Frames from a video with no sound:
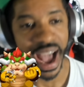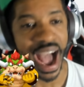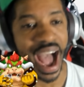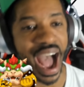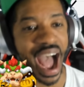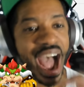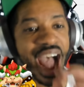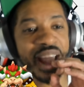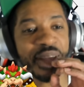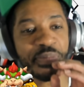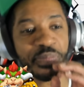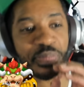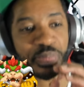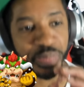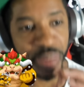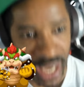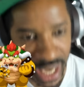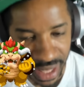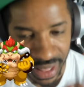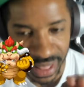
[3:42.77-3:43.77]
I
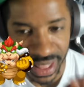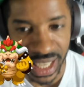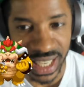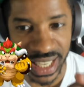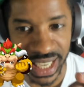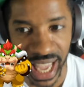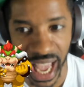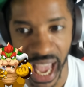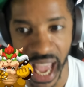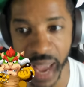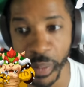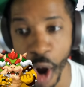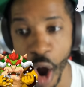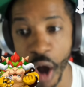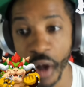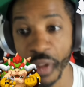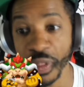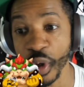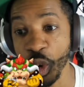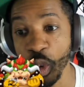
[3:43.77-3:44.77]
beat this game
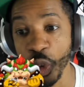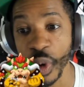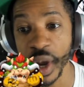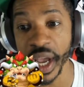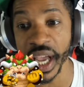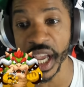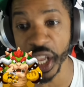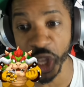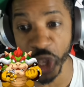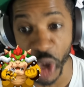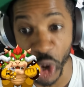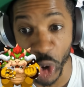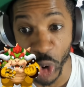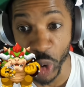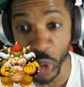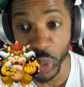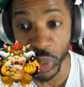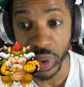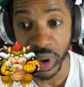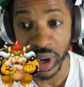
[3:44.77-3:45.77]
on the Wii
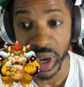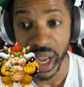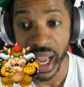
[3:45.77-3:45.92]
U.